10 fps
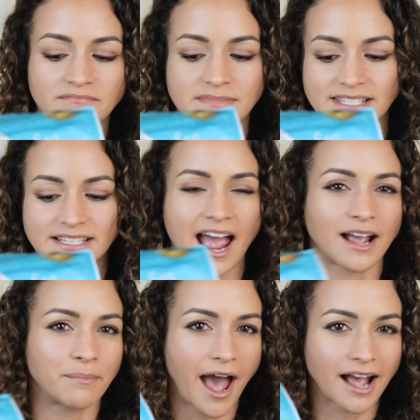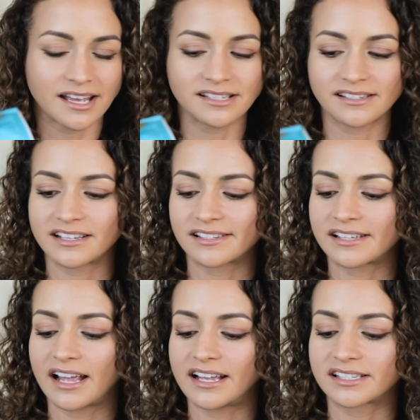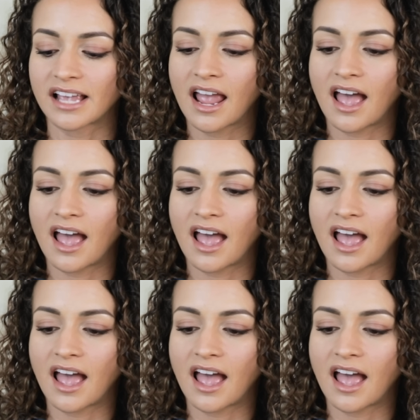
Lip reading: snack packets these days.